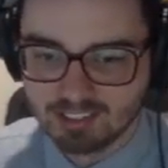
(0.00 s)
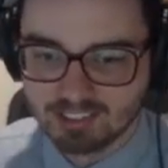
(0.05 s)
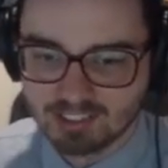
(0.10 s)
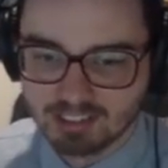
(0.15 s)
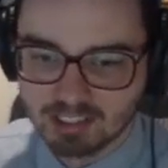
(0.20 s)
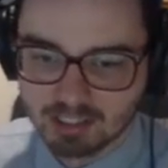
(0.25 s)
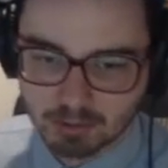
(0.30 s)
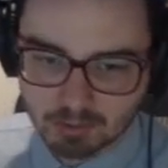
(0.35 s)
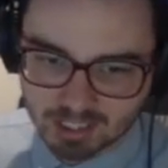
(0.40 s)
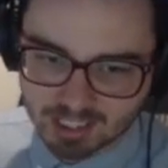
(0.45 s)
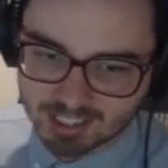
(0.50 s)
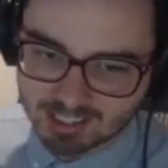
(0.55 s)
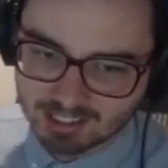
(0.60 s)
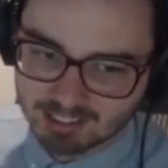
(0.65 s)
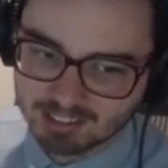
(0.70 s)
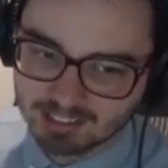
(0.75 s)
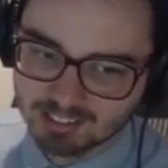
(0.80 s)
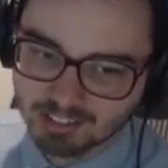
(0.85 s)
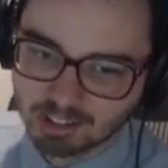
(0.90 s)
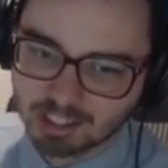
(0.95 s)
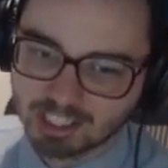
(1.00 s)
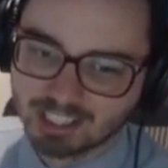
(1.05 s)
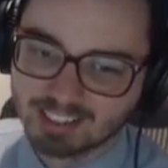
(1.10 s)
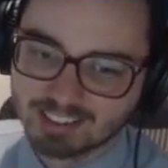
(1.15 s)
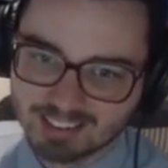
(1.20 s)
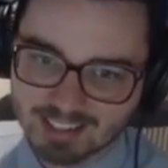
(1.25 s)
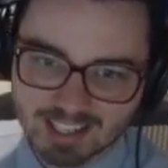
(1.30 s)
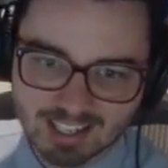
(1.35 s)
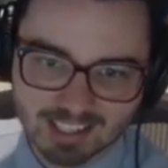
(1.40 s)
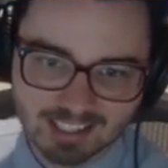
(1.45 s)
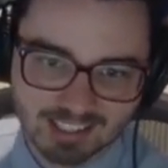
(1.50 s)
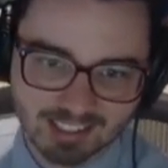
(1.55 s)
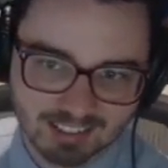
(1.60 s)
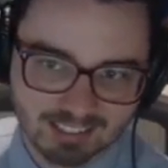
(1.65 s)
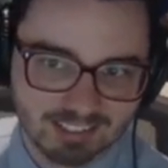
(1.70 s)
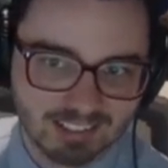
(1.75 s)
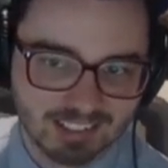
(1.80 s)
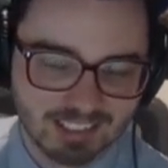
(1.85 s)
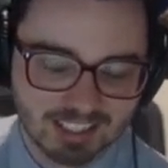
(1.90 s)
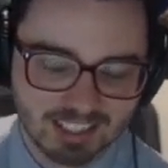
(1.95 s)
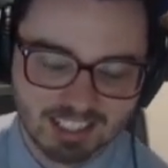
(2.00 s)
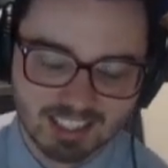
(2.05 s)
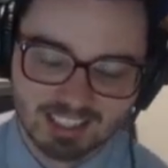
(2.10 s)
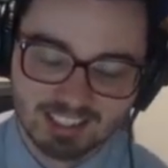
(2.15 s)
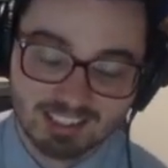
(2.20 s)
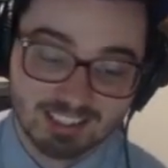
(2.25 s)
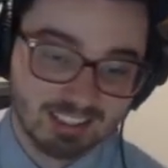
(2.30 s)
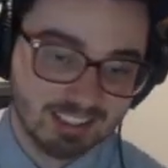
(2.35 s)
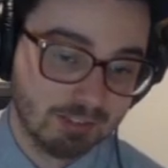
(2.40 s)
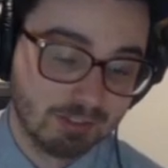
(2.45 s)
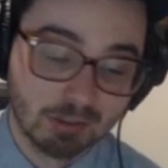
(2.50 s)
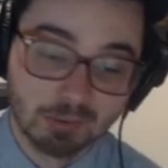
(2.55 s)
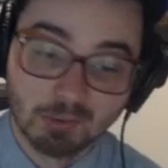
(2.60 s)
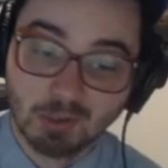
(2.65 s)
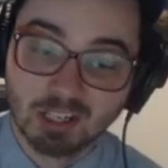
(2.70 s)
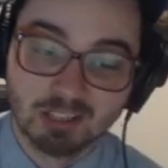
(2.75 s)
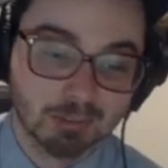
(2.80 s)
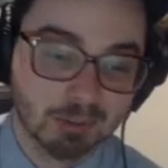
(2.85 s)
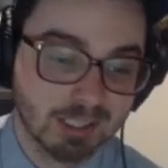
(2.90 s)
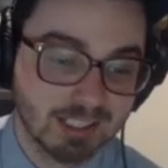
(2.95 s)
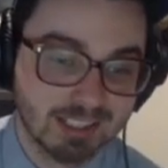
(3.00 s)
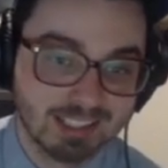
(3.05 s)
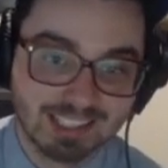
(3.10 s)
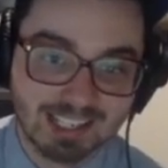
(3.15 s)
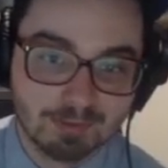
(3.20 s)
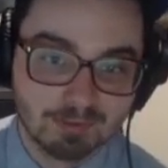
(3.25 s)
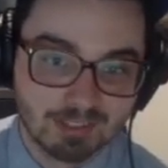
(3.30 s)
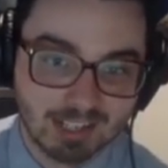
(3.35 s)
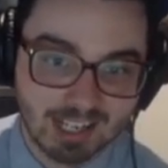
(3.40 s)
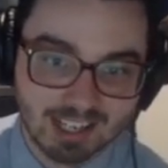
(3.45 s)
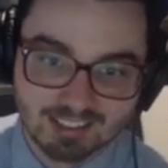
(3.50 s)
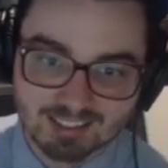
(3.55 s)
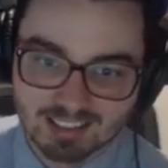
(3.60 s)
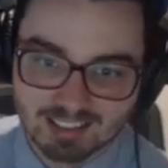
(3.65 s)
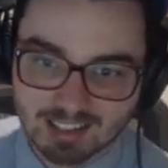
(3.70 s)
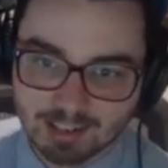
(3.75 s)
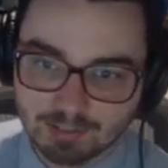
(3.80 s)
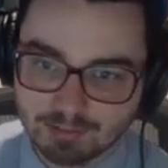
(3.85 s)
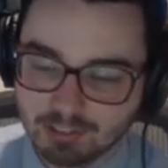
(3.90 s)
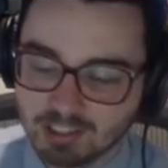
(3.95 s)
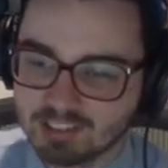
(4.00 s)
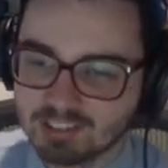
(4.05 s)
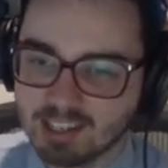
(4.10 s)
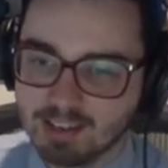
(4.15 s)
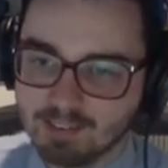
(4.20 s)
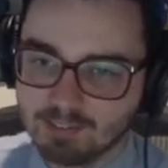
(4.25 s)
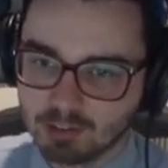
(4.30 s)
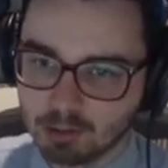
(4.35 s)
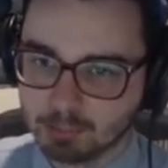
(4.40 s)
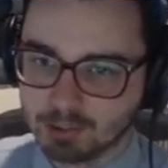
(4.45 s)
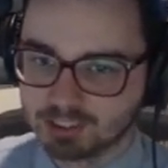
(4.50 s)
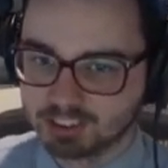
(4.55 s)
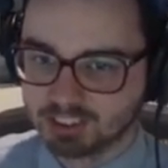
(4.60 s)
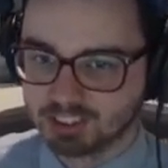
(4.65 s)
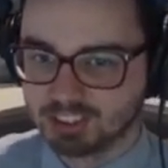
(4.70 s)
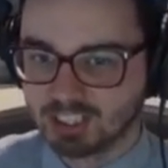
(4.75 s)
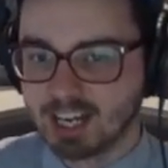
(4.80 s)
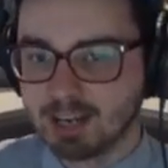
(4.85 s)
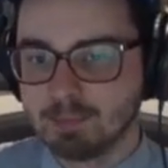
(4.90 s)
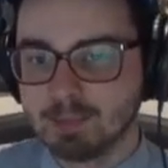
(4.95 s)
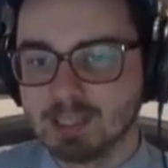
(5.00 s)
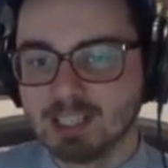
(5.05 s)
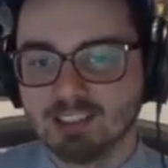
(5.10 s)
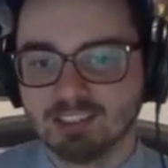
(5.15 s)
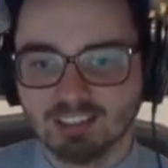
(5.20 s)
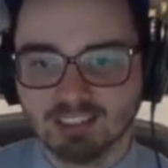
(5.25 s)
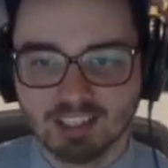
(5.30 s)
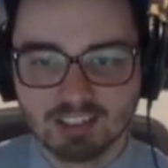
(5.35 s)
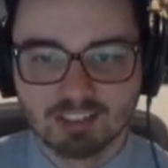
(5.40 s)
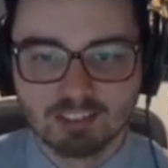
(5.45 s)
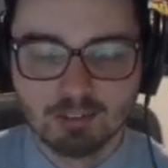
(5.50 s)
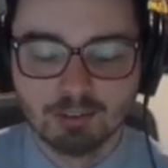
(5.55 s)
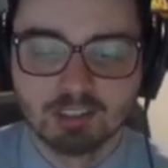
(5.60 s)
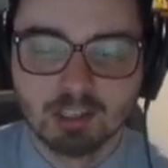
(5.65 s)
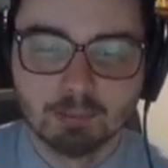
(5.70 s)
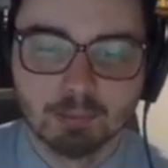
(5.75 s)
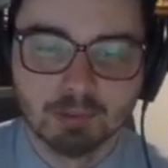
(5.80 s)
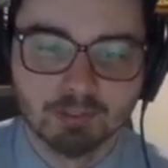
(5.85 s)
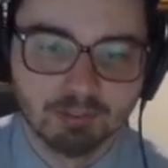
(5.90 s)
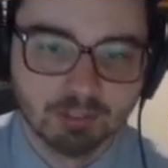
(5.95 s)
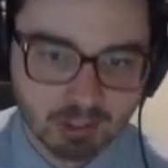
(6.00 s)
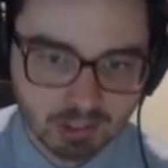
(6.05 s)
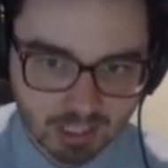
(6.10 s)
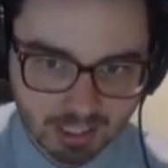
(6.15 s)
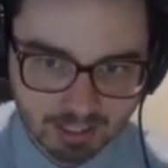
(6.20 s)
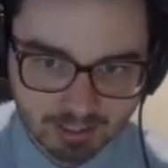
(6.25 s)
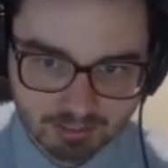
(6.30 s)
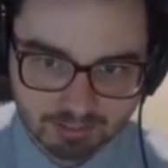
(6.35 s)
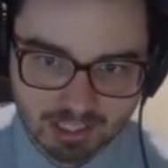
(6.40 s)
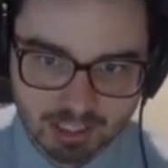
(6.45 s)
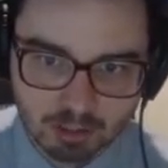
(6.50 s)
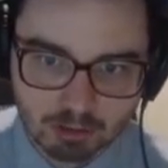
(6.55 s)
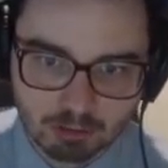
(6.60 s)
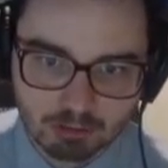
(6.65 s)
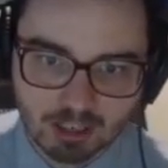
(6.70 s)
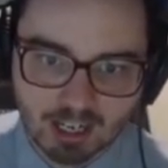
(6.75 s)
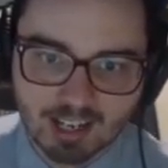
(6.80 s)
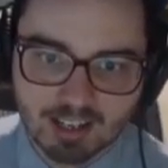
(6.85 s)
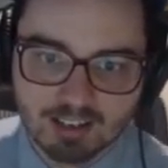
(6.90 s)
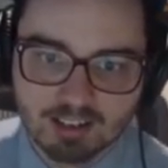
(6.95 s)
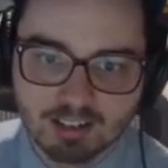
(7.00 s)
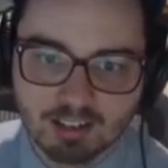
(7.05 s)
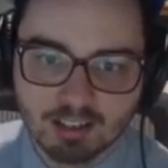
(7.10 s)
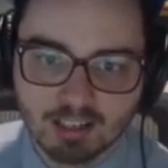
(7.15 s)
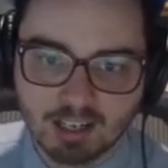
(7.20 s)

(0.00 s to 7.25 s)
It's a unique looking thing, and if you want to play the game fast, it definitely saves you a bunch of time because it lets you skip a full elevator ride